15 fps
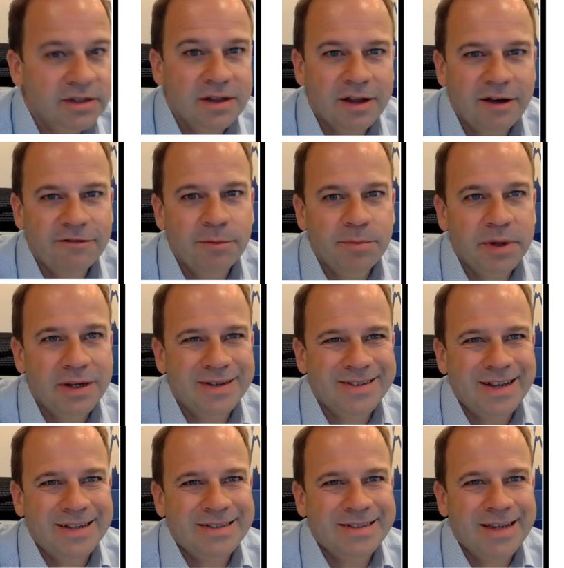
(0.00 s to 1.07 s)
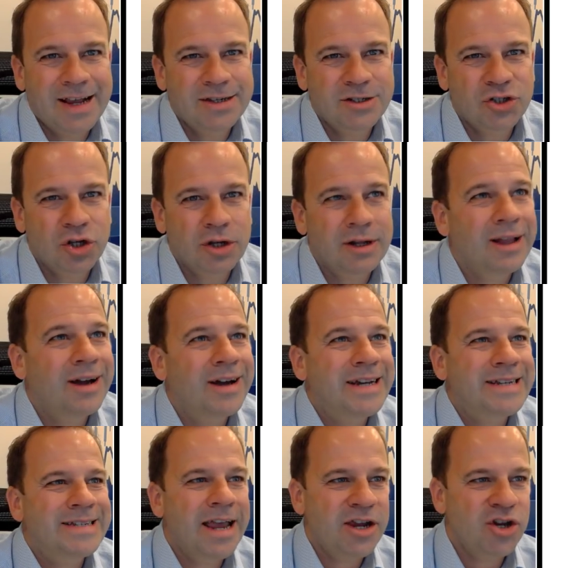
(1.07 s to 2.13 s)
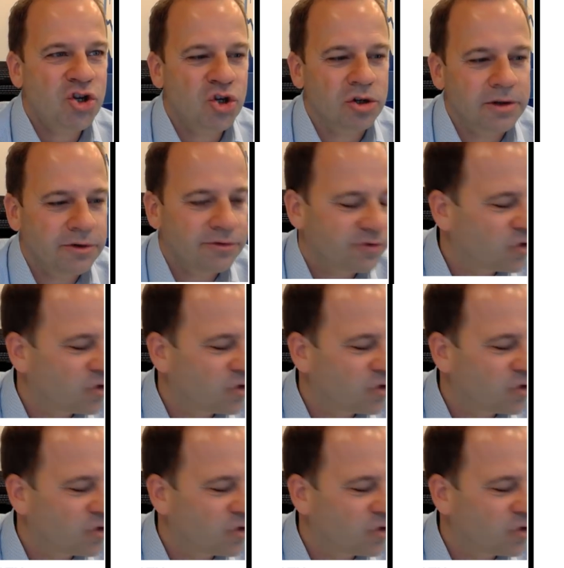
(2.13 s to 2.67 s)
love a bit of sensationalization, of